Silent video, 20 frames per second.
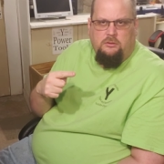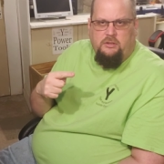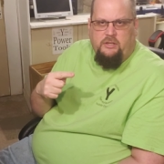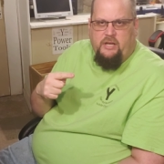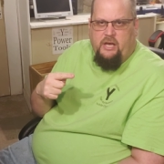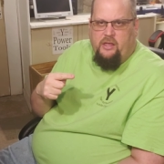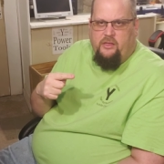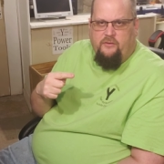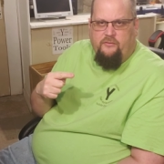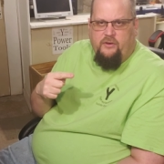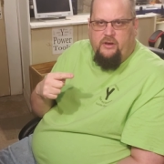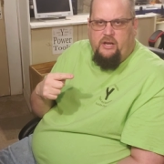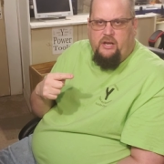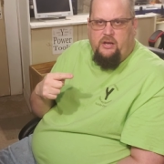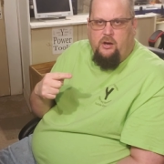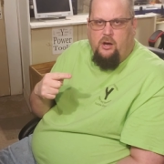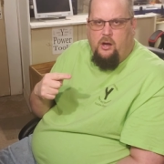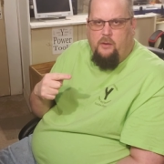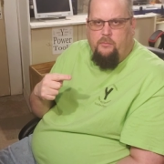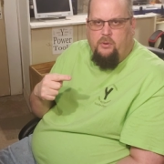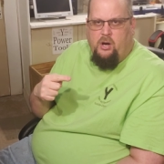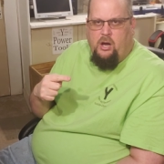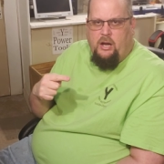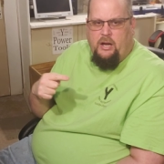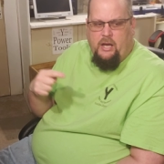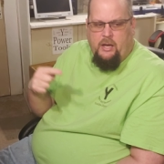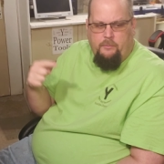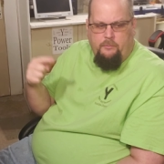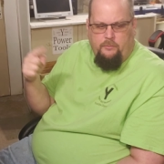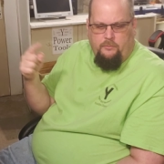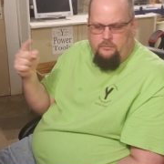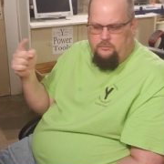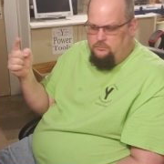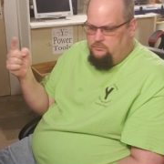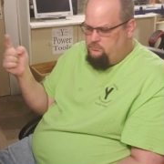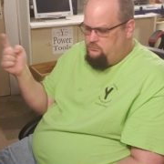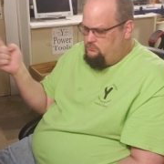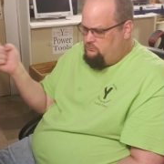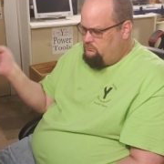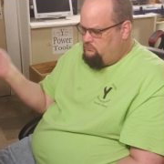The other video I brought up,
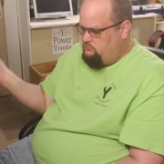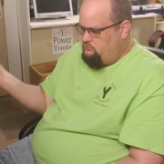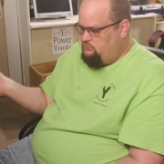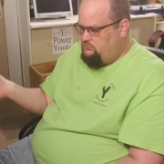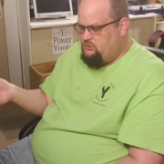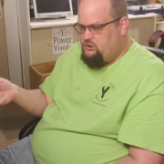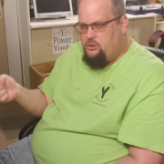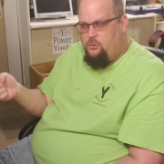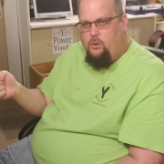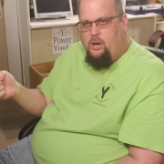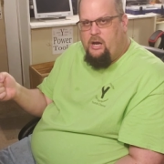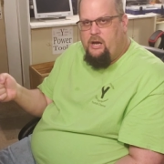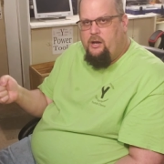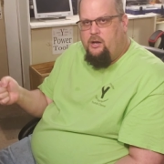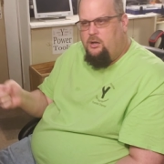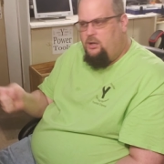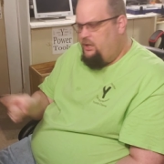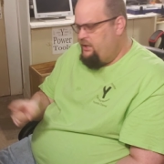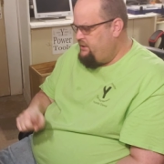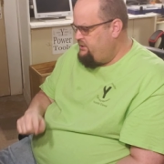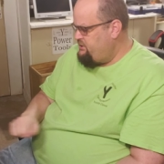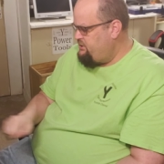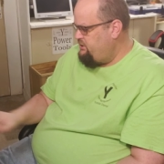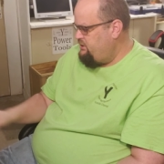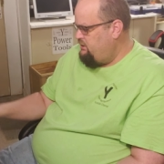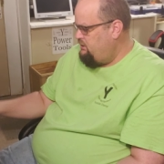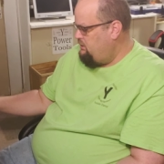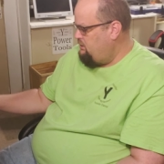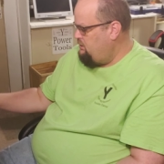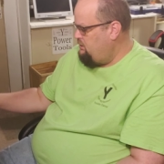the wireless.